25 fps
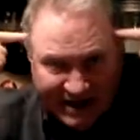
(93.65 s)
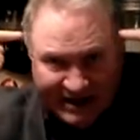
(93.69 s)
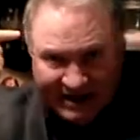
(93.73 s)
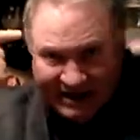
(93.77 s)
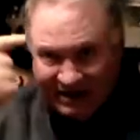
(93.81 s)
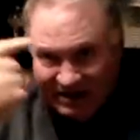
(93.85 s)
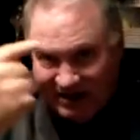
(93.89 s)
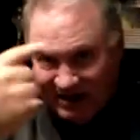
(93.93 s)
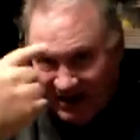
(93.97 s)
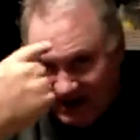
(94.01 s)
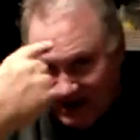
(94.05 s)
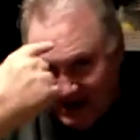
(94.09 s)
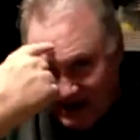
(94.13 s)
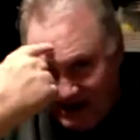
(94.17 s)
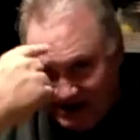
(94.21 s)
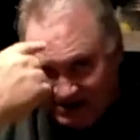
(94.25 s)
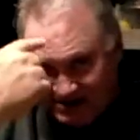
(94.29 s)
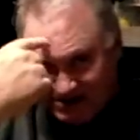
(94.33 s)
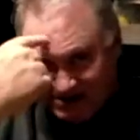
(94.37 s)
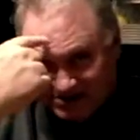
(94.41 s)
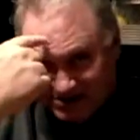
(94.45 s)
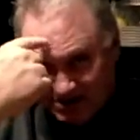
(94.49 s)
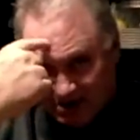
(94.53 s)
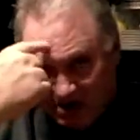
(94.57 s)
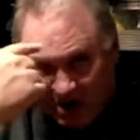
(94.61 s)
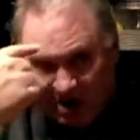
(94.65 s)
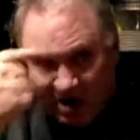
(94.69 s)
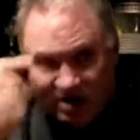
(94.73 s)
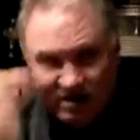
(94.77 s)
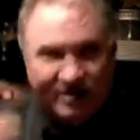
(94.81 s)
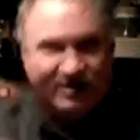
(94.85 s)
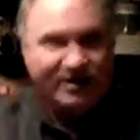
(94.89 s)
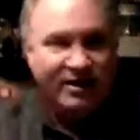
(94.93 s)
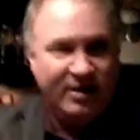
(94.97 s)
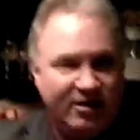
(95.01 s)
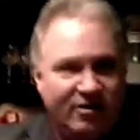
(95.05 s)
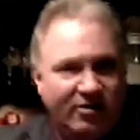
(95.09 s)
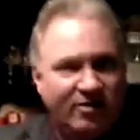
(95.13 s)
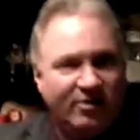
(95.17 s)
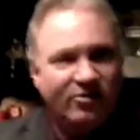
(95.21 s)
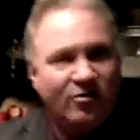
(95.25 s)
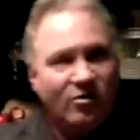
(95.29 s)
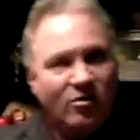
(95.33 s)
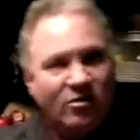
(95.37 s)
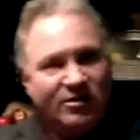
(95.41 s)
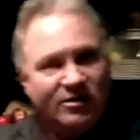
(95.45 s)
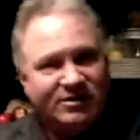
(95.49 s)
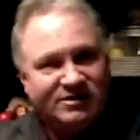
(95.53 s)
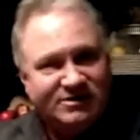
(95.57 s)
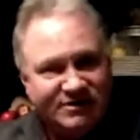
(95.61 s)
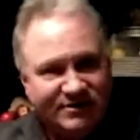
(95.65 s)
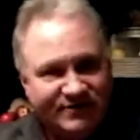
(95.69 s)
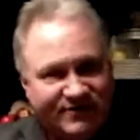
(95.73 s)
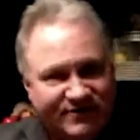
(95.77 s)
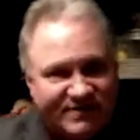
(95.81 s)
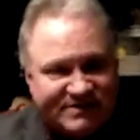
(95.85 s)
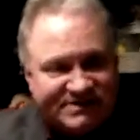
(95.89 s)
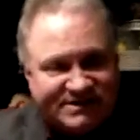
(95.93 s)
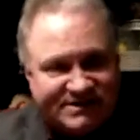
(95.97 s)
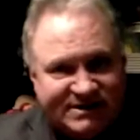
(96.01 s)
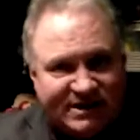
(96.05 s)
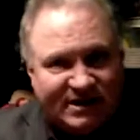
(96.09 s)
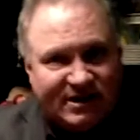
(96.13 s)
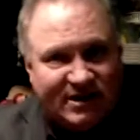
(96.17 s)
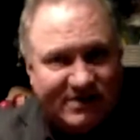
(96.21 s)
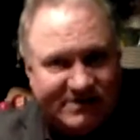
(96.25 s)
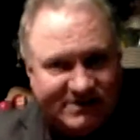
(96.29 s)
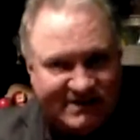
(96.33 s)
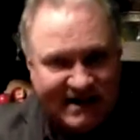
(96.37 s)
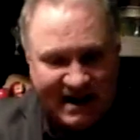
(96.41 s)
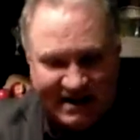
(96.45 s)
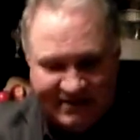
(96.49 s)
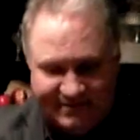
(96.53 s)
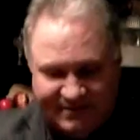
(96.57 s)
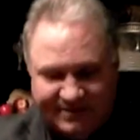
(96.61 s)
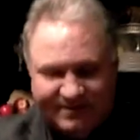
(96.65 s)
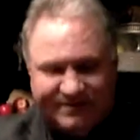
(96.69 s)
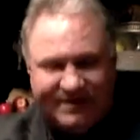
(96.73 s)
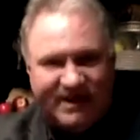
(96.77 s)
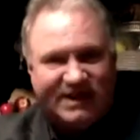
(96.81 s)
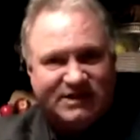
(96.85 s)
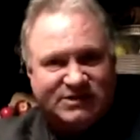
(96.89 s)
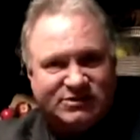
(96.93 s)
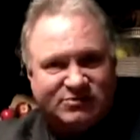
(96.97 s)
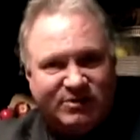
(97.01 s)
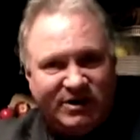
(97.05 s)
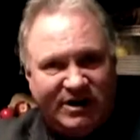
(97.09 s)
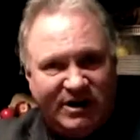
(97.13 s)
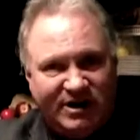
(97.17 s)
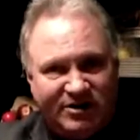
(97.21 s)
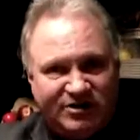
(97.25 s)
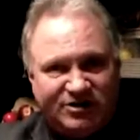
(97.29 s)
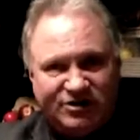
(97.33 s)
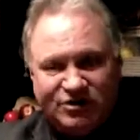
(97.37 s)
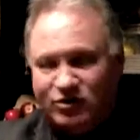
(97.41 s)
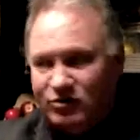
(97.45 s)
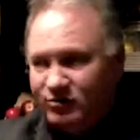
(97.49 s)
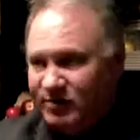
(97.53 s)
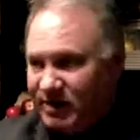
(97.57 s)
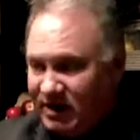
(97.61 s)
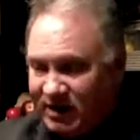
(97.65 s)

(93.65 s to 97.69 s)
and click install in here in order to facilitate the things we need to do,